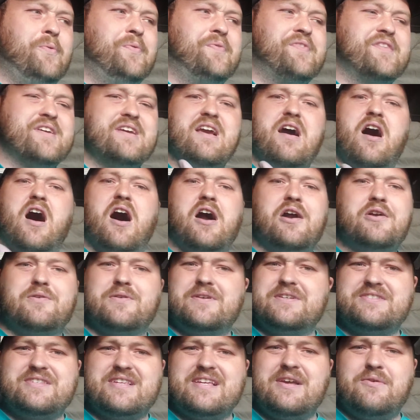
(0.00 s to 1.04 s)

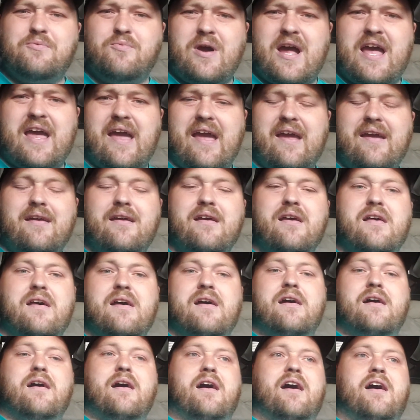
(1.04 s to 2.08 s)
theocracy way
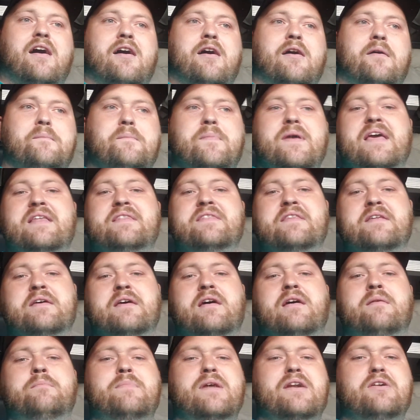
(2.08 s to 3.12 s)
in
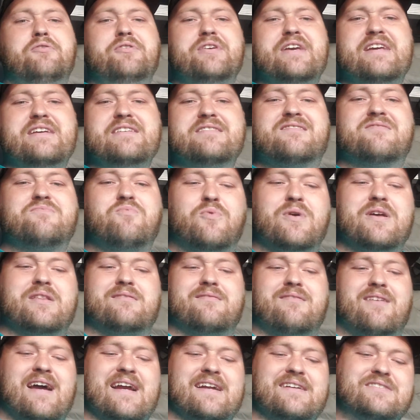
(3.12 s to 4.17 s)
the Middle East, with
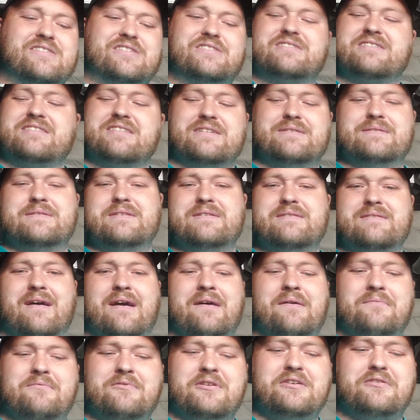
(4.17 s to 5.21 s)
like just
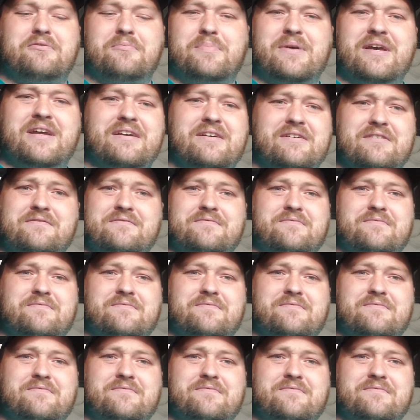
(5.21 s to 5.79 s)
a little bit of